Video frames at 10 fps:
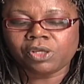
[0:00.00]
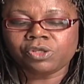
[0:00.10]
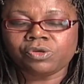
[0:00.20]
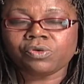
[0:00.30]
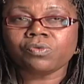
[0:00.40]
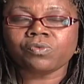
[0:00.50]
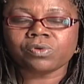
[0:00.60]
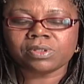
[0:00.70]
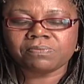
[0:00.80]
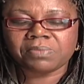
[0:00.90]
You
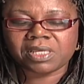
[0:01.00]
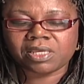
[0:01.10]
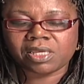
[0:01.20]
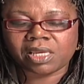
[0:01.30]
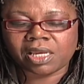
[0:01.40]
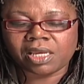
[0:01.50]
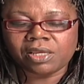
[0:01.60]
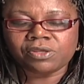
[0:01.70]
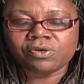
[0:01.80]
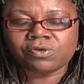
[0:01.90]
wouldn't be here.
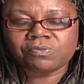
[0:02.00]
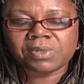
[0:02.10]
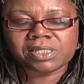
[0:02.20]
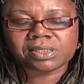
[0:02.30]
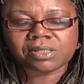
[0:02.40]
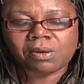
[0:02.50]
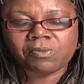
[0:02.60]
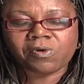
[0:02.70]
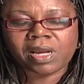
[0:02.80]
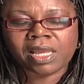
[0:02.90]
You'd be
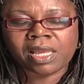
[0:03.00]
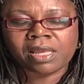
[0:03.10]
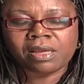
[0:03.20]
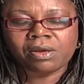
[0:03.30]
somewhere